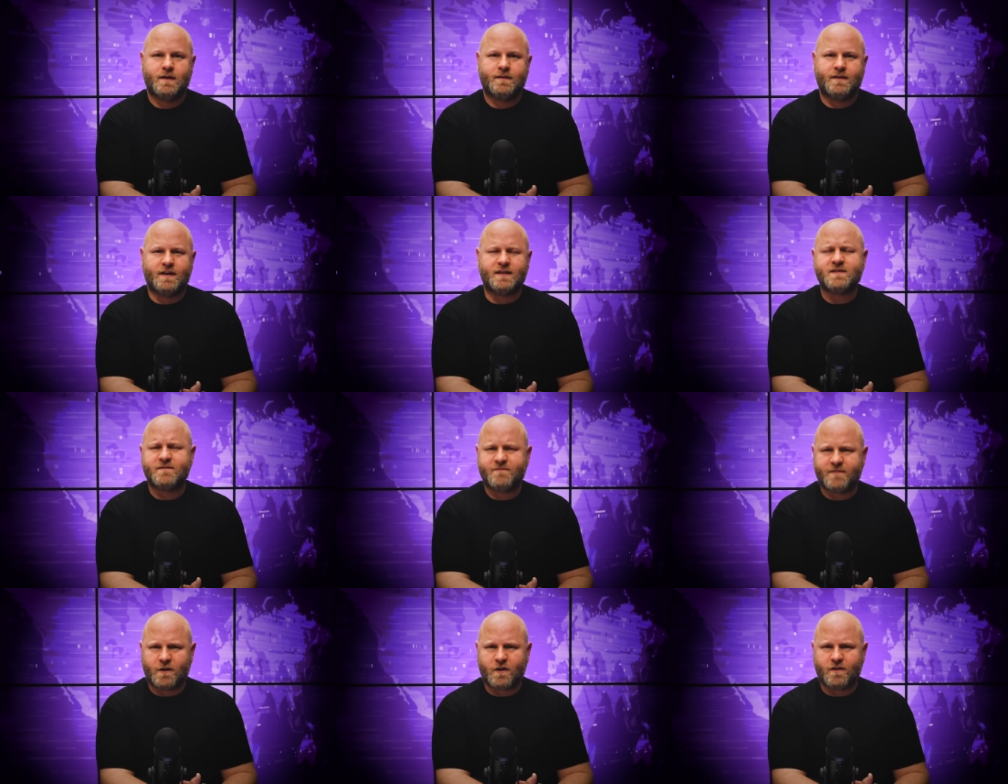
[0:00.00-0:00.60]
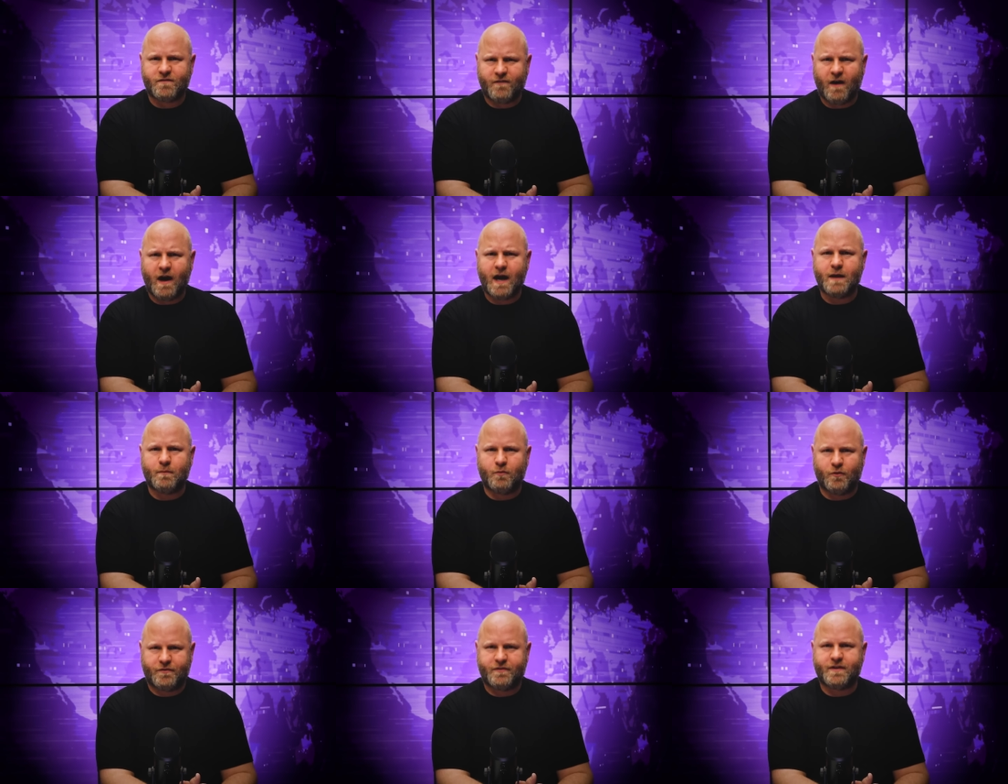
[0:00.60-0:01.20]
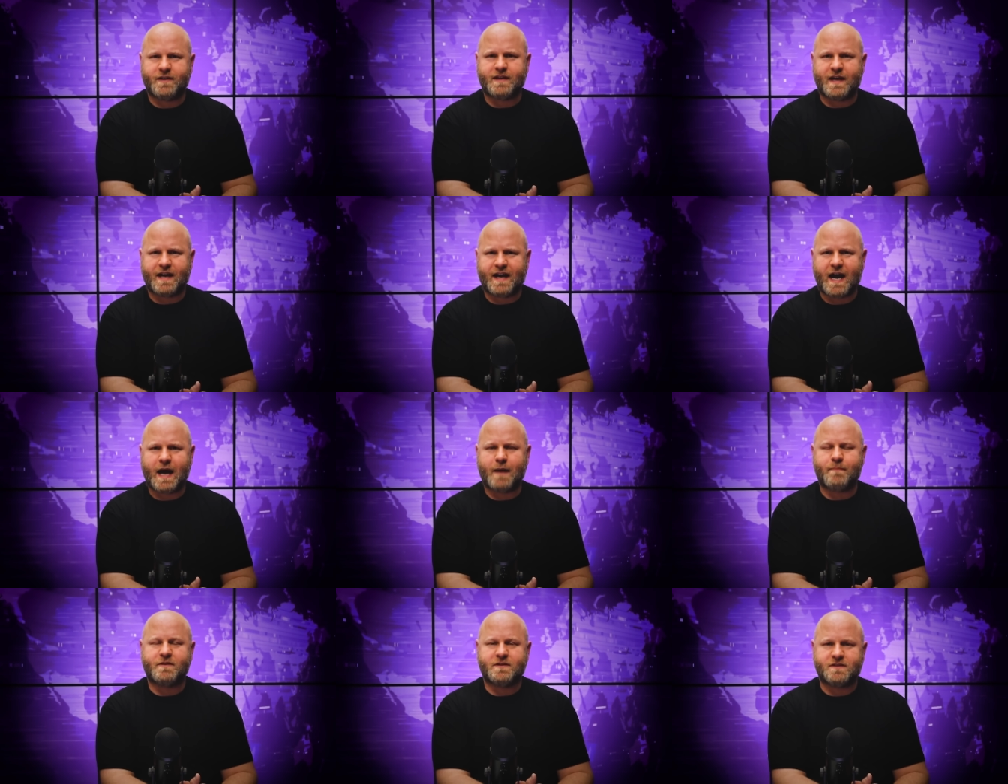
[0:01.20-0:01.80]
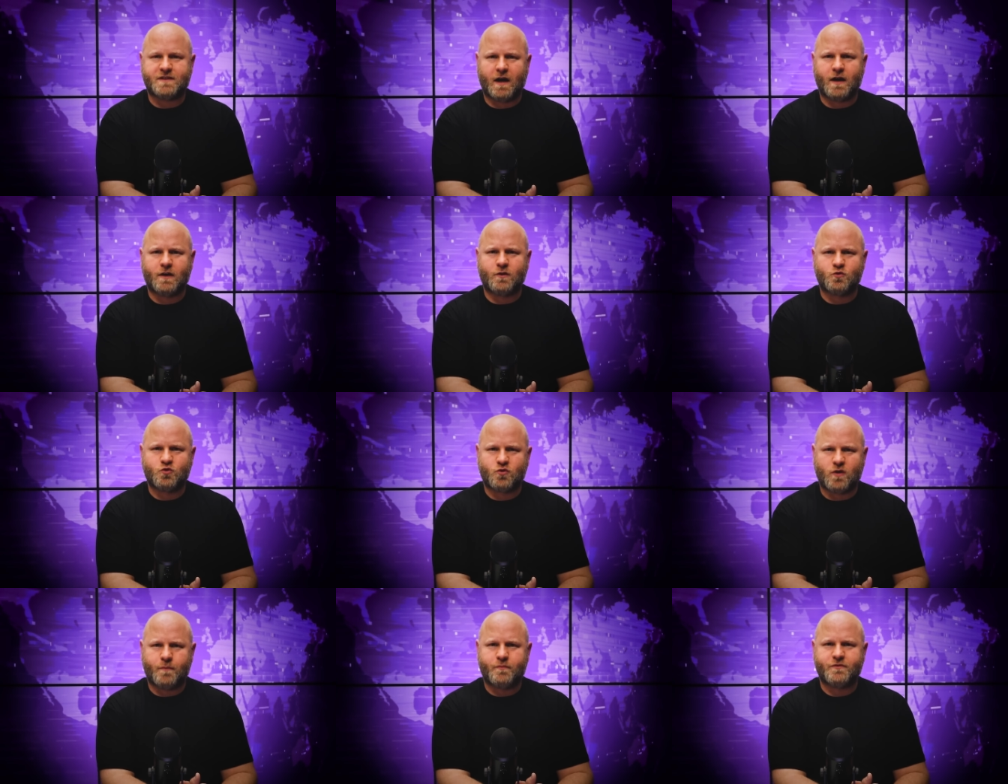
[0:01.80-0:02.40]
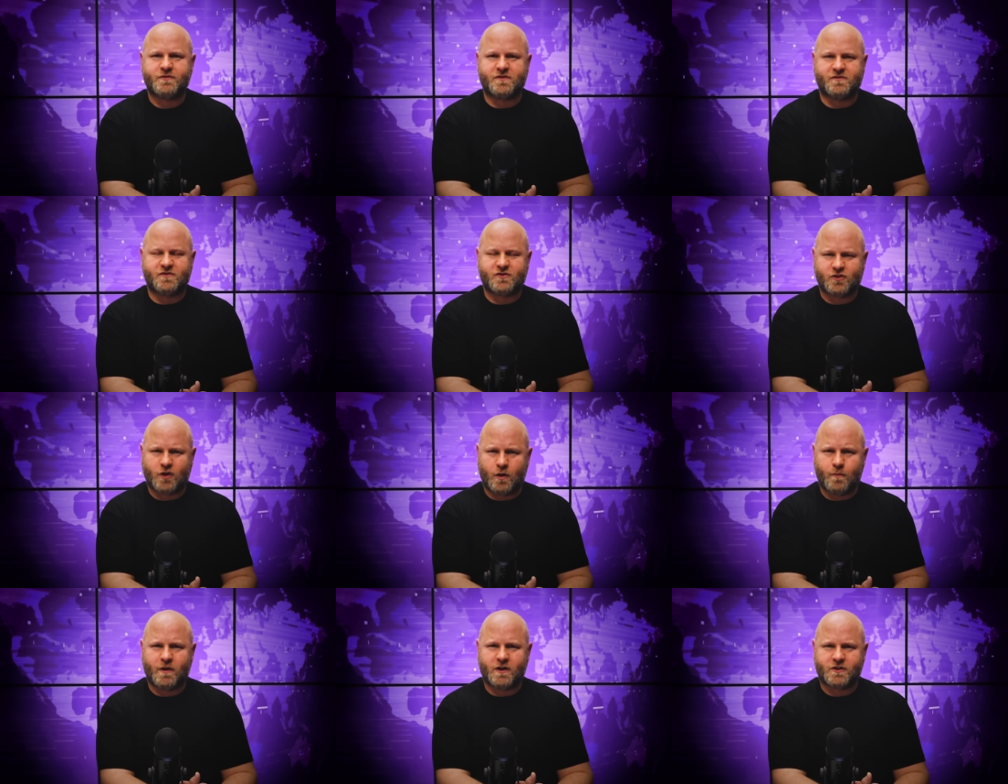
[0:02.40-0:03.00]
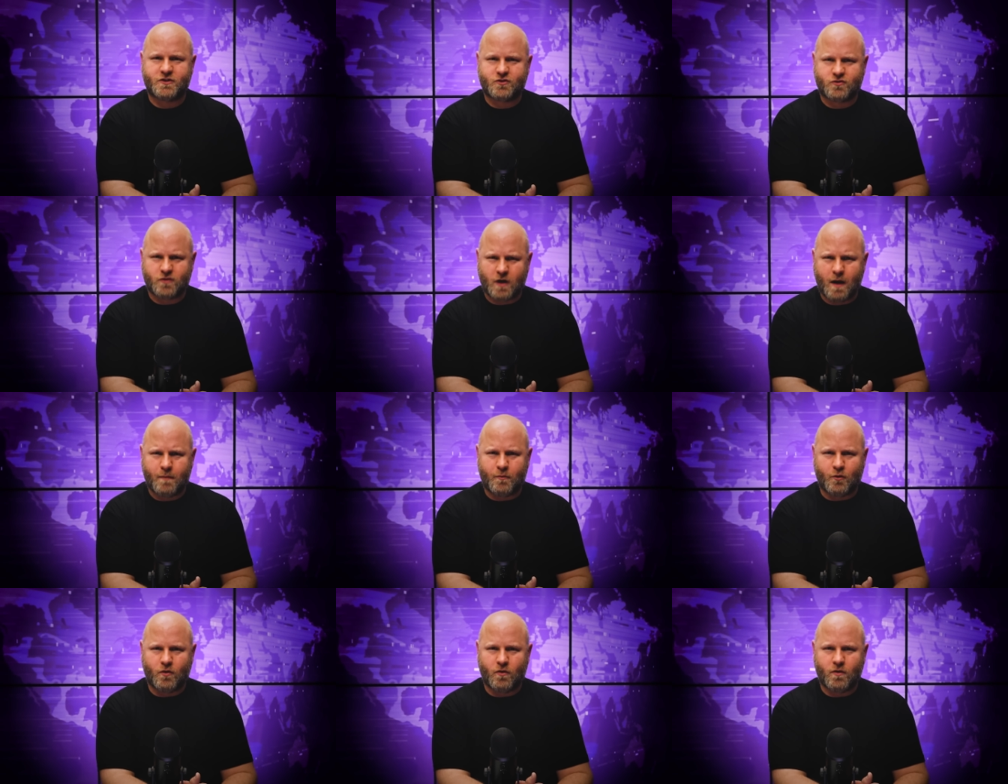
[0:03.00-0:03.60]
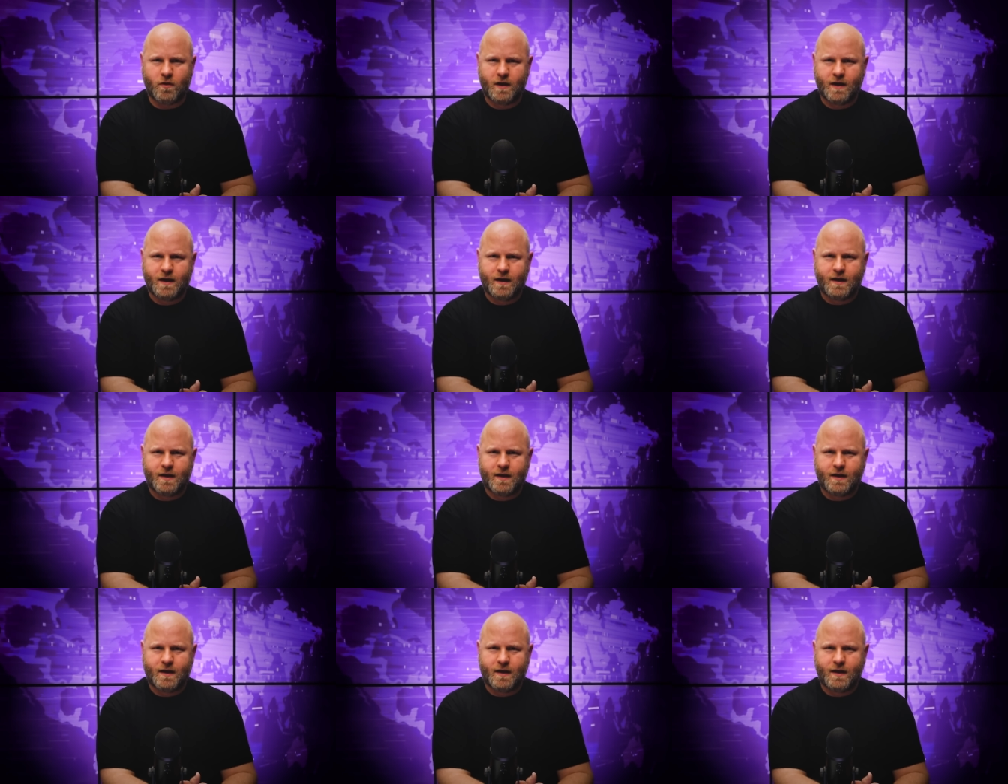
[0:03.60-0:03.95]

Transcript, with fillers: That's a verifiable thing that happened. Donald Trump was in so much trouble